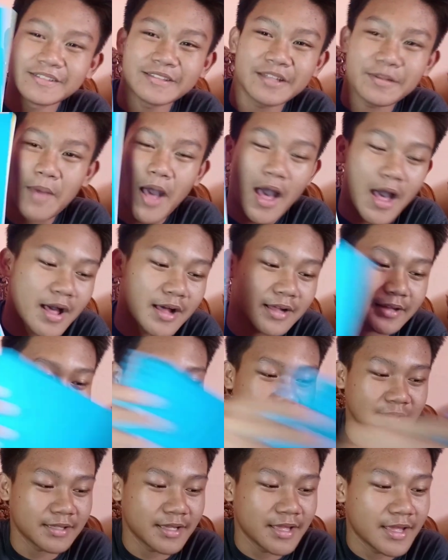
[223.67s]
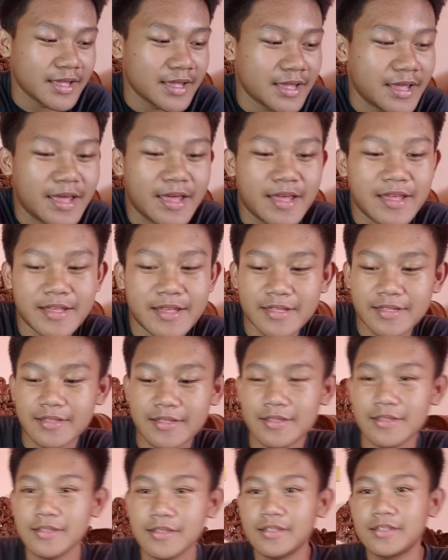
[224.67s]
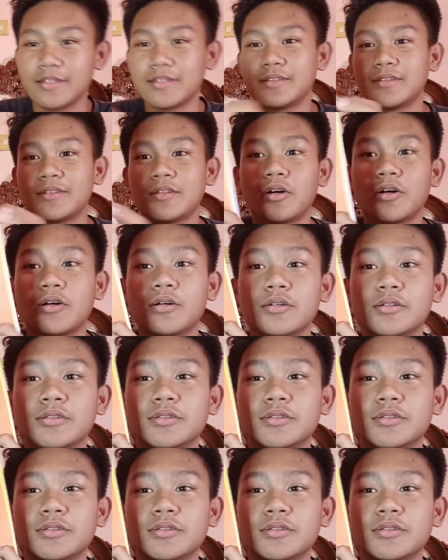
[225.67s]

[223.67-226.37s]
Di ba? And, to.